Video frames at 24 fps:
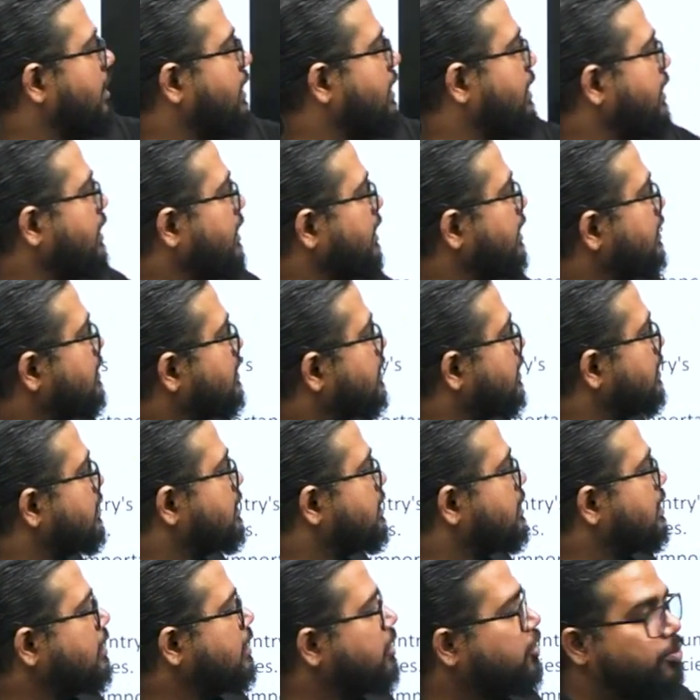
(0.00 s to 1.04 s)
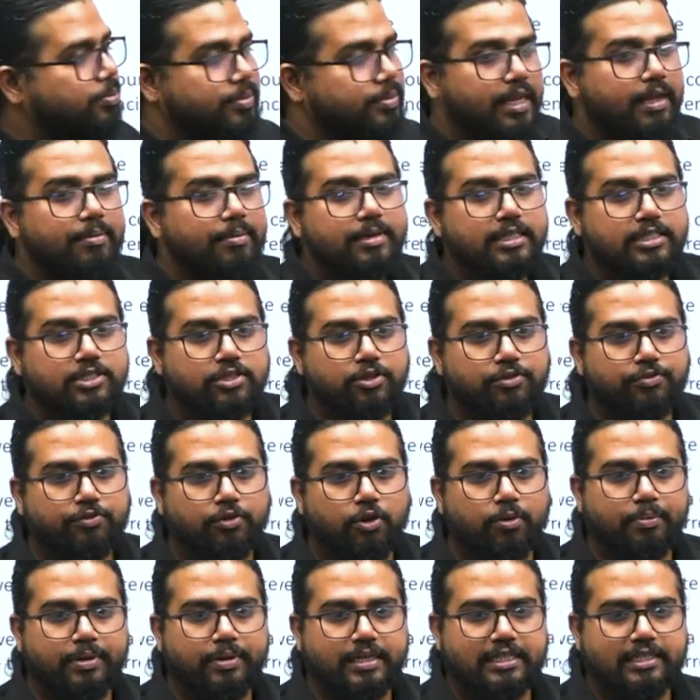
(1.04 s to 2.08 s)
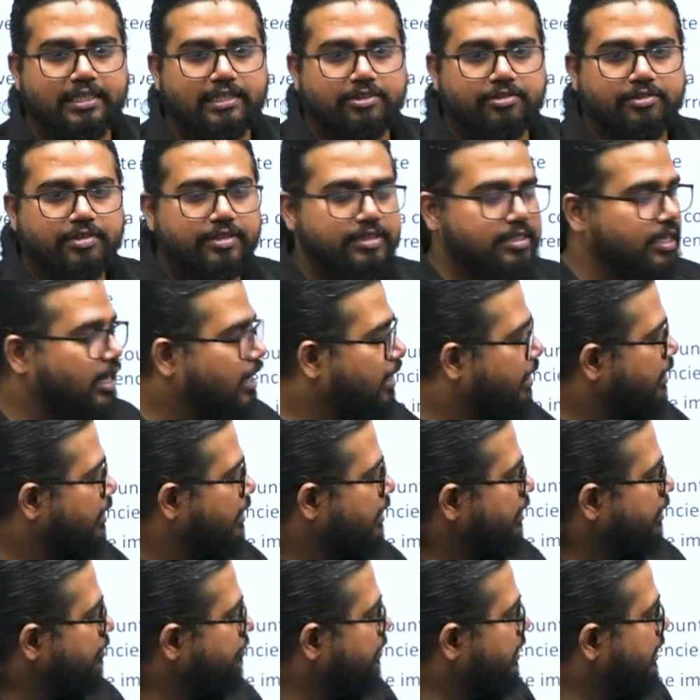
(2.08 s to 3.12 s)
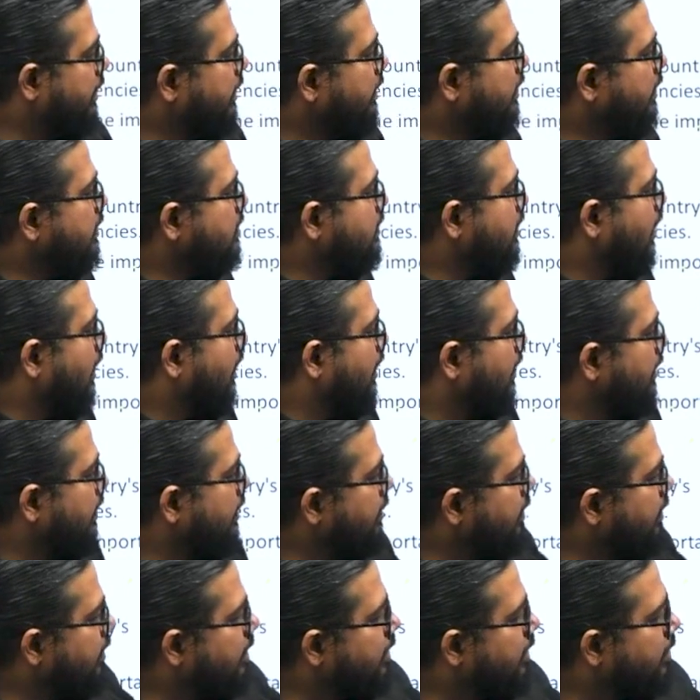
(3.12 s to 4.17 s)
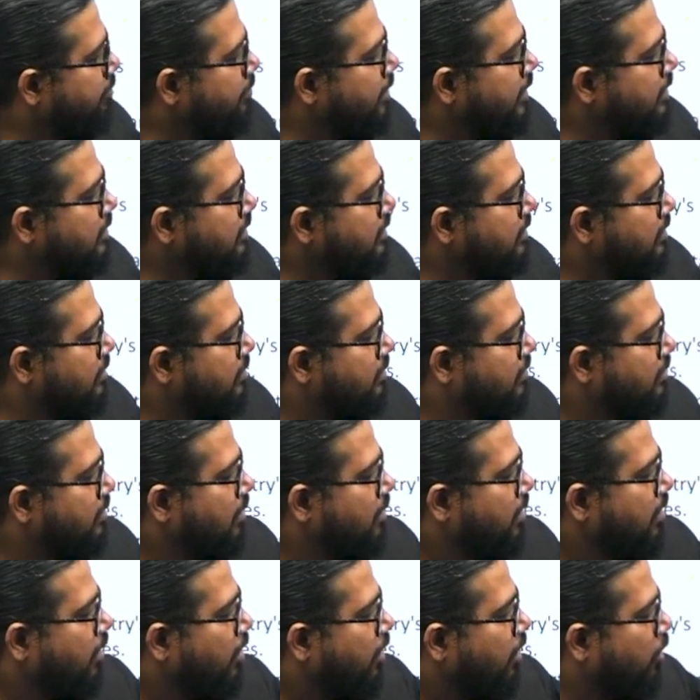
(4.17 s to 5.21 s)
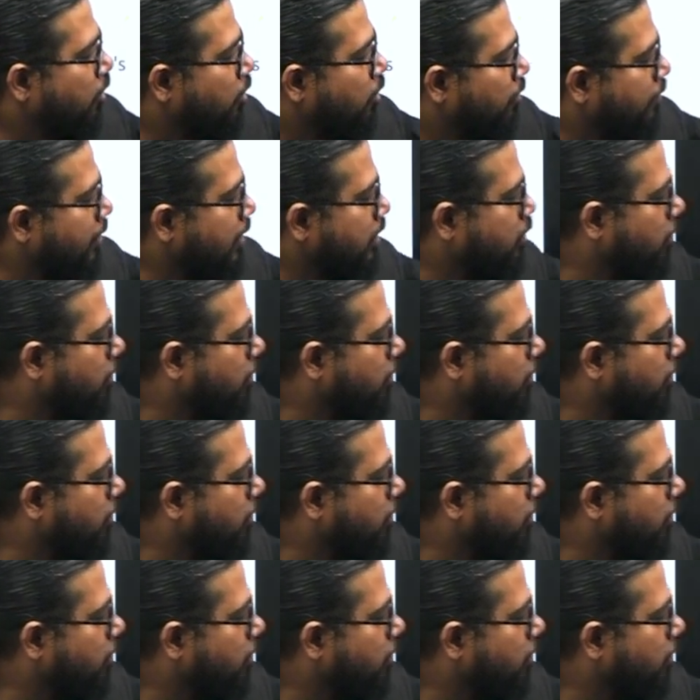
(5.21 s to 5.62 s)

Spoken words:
RIR is considered to be a measure of competitiveness. If RIR is higher, RIR means lower